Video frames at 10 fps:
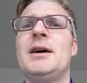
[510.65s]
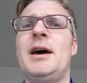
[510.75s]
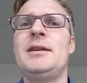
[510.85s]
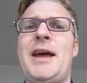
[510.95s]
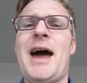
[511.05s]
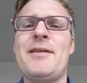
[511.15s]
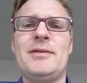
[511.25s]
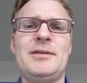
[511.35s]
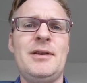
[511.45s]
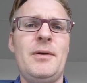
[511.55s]
Uh, they
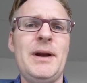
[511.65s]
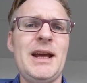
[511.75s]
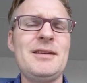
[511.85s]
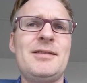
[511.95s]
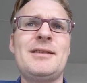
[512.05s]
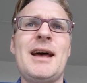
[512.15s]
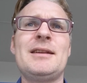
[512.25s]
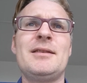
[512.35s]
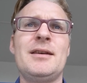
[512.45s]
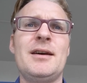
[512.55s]
haven't erased
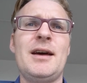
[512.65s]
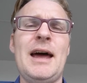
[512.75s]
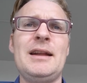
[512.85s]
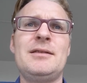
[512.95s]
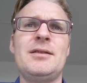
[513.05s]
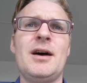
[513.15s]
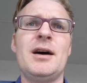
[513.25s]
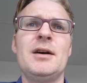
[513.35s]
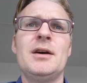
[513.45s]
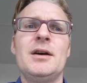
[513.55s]
that, uh, and
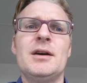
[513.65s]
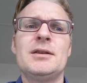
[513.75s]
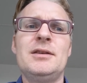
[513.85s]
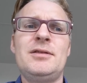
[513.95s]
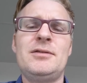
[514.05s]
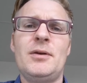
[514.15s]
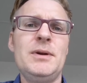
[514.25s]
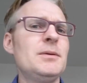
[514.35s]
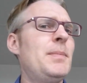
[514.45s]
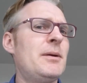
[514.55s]
uh, this is a
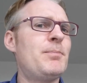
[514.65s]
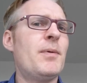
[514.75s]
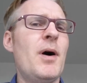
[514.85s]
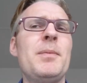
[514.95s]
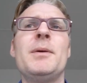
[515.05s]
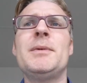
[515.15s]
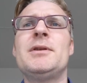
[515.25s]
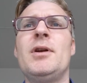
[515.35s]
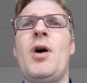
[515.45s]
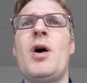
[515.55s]
real big problem
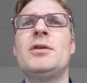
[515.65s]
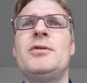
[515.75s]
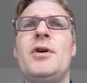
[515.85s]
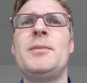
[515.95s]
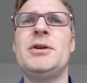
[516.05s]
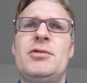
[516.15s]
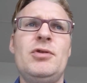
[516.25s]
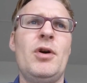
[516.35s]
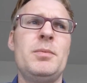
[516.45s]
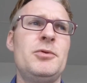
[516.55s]
in the long term. In the
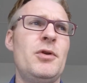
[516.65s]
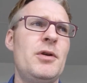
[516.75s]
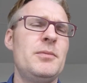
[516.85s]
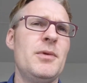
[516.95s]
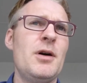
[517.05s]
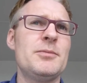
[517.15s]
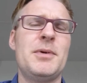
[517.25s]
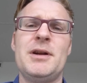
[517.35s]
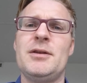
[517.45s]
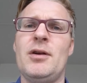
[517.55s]
short term,
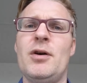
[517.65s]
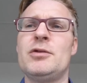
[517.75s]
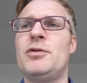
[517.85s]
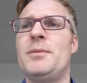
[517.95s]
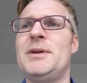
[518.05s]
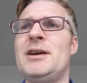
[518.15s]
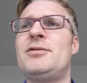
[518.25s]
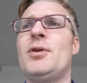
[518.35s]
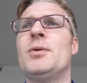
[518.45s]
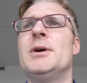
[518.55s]
not, but in the long term,
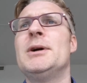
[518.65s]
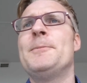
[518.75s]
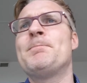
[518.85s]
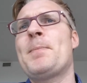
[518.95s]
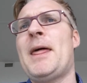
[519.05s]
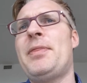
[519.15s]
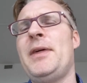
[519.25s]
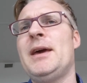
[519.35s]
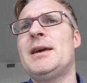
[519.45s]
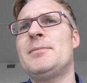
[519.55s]
yes. So I
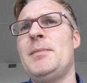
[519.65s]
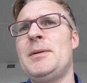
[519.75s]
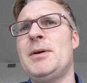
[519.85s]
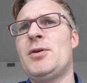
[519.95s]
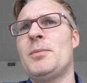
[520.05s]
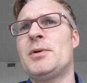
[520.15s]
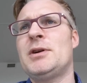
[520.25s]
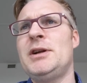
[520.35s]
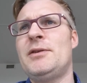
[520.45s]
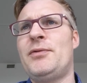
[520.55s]
think it may become
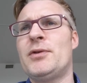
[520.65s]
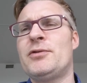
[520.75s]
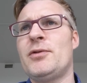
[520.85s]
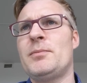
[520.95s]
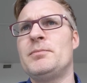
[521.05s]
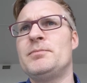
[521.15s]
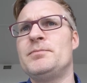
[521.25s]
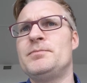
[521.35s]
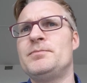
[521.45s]
clear for some.